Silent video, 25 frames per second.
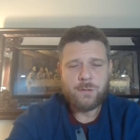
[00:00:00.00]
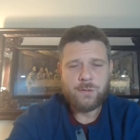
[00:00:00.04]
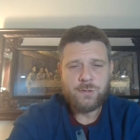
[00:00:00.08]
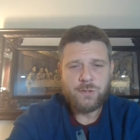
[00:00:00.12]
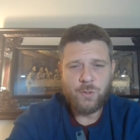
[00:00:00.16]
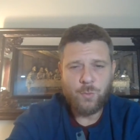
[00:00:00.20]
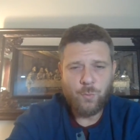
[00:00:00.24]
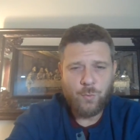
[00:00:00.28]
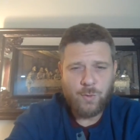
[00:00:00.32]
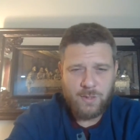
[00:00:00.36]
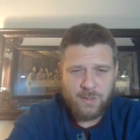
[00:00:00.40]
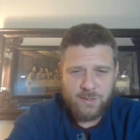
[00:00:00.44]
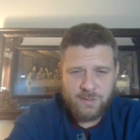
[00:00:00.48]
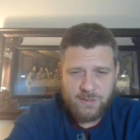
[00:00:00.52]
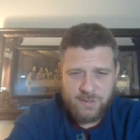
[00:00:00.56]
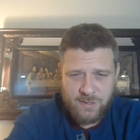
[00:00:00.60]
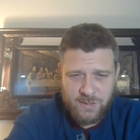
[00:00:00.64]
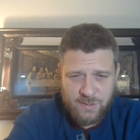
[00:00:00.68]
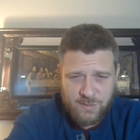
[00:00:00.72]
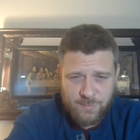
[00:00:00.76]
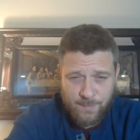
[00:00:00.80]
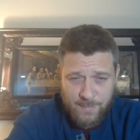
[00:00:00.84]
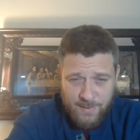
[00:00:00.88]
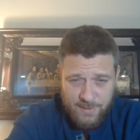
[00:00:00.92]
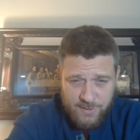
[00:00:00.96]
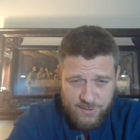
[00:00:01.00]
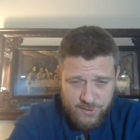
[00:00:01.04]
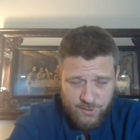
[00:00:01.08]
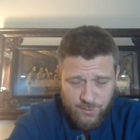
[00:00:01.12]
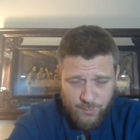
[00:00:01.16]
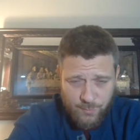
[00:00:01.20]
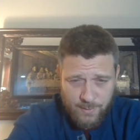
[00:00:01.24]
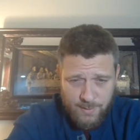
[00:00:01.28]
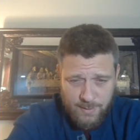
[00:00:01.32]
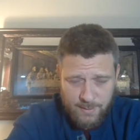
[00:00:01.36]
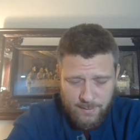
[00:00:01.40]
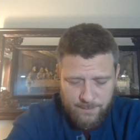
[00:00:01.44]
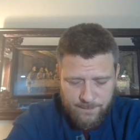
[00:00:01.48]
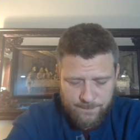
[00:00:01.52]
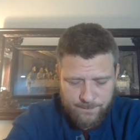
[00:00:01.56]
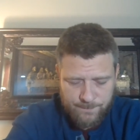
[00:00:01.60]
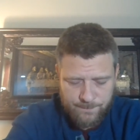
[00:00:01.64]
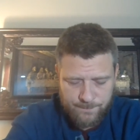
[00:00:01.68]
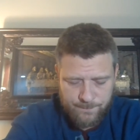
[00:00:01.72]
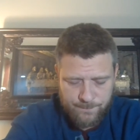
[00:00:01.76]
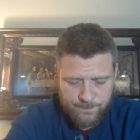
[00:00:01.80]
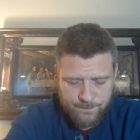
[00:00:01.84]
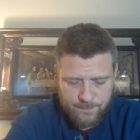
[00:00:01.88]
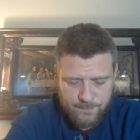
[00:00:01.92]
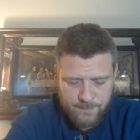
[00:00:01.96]
So what is this mystery?
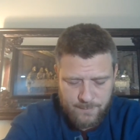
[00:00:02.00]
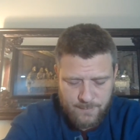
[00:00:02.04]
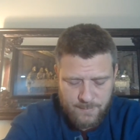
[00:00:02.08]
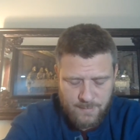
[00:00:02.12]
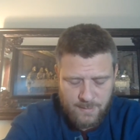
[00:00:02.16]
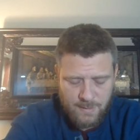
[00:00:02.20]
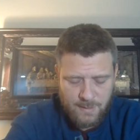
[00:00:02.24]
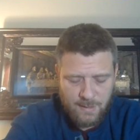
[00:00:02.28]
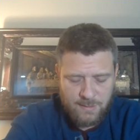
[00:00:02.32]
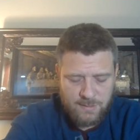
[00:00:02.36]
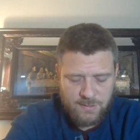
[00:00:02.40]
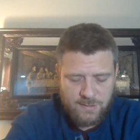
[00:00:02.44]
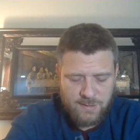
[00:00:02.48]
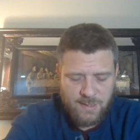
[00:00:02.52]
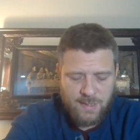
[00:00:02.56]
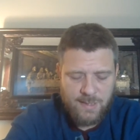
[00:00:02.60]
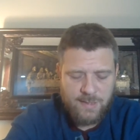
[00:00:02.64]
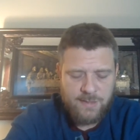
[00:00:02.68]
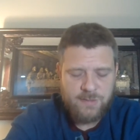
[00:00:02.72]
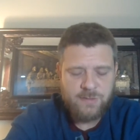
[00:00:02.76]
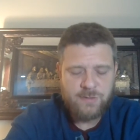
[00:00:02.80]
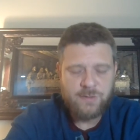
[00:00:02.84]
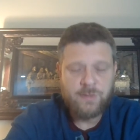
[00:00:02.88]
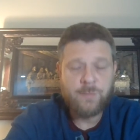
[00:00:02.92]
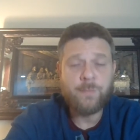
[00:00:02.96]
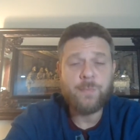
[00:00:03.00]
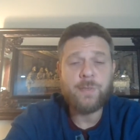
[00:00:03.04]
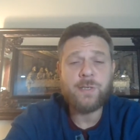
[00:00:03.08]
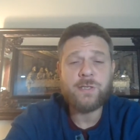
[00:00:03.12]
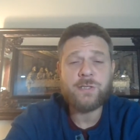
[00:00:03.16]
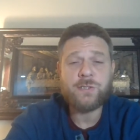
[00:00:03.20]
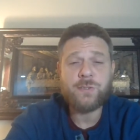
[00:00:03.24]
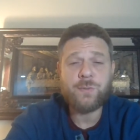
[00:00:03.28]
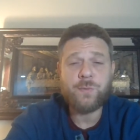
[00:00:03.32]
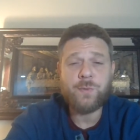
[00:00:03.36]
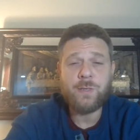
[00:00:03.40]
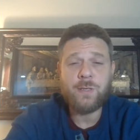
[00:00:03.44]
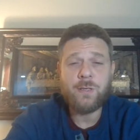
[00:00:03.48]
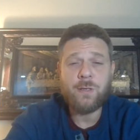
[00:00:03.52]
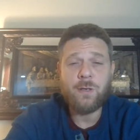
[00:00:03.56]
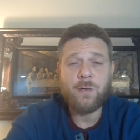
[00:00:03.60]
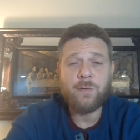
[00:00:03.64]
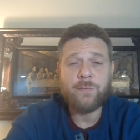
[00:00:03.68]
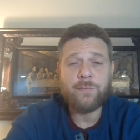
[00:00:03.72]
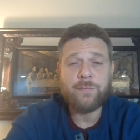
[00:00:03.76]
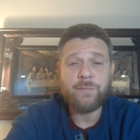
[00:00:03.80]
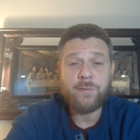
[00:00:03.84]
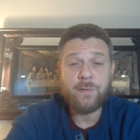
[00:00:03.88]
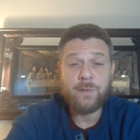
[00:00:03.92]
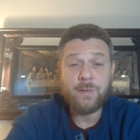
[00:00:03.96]
It says the mystery
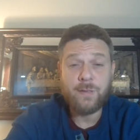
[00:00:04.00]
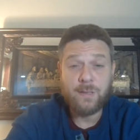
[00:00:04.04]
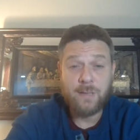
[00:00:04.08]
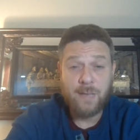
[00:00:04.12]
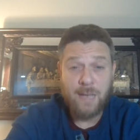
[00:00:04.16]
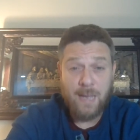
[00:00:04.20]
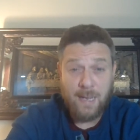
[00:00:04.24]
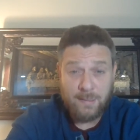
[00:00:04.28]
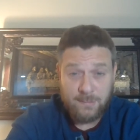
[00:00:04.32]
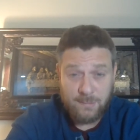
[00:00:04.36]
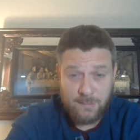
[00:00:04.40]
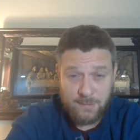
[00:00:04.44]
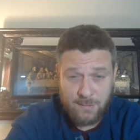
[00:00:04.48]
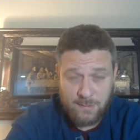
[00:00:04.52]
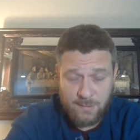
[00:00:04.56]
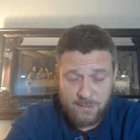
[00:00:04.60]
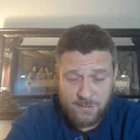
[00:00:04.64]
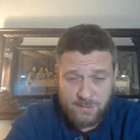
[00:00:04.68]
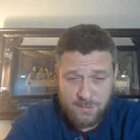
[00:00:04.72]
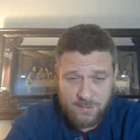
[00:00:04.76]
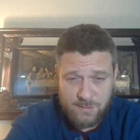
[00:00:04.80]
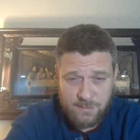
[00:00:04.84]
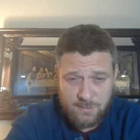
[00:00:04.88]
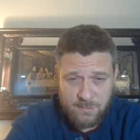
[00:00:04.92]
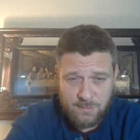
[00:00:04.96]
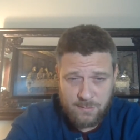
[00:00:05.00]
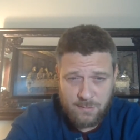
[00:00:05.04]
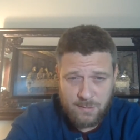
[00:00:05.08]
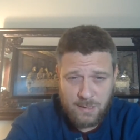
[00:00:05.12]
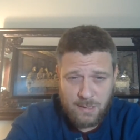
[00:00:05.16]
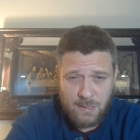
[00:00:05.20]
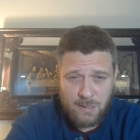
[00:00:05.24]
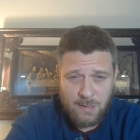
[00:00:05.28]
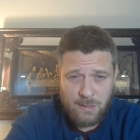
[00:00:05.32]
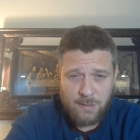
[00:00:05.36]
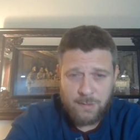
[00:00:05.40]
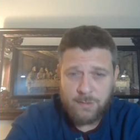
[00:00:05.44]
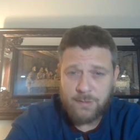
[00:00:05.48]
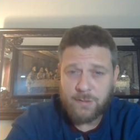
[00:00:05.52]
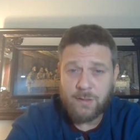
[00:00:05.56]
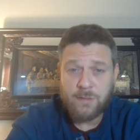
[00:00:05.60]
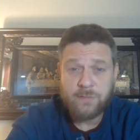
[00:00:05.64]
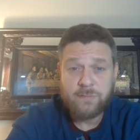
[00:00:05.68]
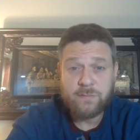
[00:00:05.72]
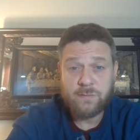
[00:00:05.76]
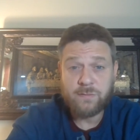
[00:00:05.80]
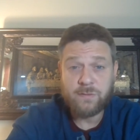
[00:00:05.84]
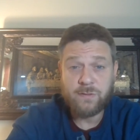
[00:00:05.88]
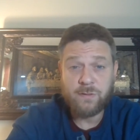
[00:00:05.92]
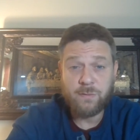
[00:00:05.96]
of godliness
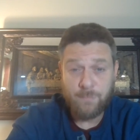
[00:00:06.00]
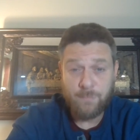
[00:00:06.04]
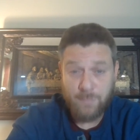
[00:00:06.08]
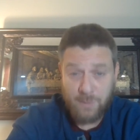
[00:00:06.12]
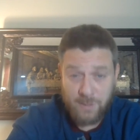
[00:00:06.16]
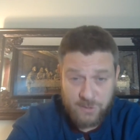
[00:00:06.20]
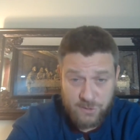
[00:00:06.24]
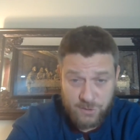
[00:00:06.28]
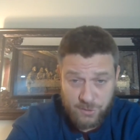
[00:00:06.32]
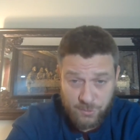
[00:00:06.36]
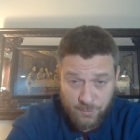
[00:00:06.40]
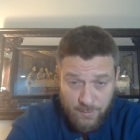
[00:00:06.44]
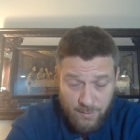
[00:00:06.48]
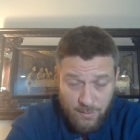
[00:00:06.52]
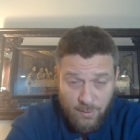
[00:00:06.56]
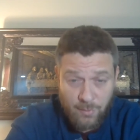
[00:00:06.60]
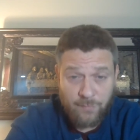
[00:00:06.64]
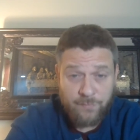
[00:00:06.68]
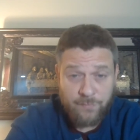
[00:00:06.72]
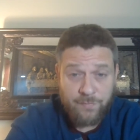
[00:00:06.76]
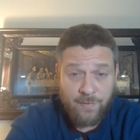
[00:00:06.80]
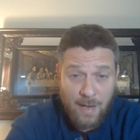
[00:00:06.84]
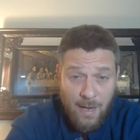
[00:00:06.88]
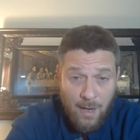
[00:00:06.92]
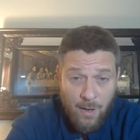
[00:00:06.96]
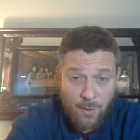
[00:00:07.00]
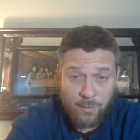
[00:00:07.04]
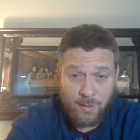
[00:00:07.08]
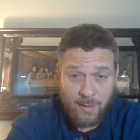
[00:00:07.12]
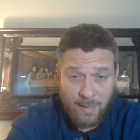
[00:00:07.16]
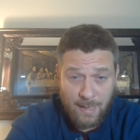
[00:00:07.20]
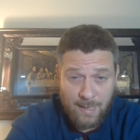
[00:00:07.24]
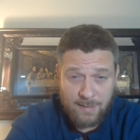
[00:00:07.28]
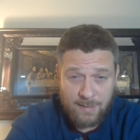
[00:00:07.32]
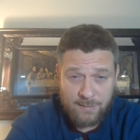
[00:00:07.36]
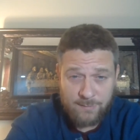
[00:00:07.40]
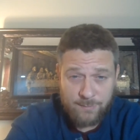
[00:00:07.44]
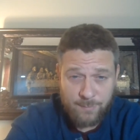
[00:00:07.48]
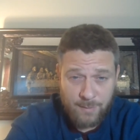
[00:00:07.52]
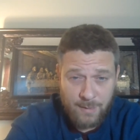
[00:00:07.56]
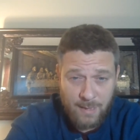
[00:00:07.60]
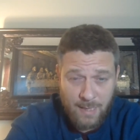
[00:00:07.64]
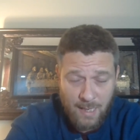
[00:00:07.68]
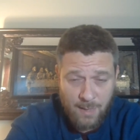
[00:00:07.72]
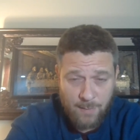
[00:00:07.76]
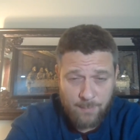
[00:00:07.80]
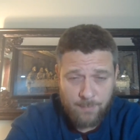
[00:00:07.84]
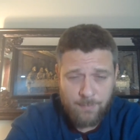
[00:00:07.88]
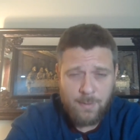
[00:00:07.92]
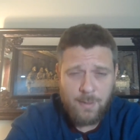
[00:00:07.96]
not the mystery of how God
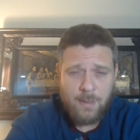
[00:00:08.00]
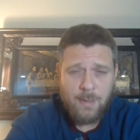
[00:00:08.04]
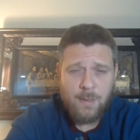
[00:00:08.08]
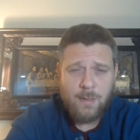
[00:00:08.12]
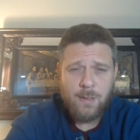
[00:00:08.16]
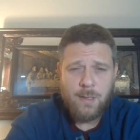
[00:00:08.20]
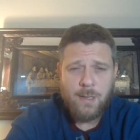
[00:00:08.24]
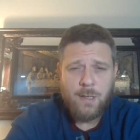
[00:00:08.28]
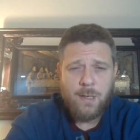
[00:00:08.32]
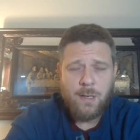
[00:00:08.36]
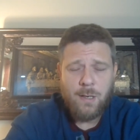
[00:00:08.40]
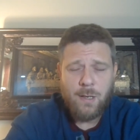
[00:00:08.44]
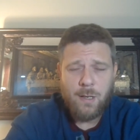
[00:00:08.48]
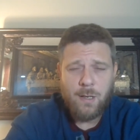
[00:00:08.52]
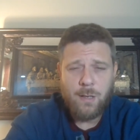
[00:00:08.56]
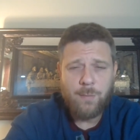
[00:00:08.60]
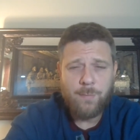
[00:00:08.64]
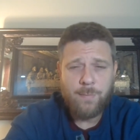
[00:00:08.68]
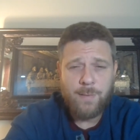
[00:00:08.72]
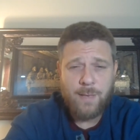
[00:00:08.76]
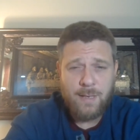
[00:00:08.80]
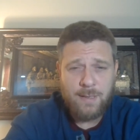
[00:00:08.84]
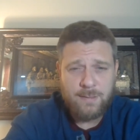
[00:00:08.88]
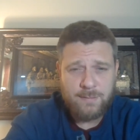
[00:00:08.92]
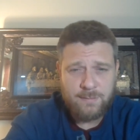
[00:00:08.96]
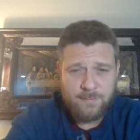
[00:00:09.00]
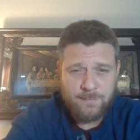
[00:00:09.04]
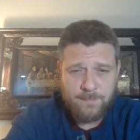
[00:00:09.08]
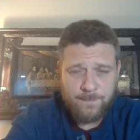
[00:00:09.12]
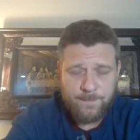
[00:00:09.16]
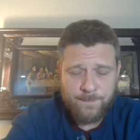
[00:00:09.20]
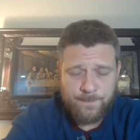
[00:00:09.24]
became a man.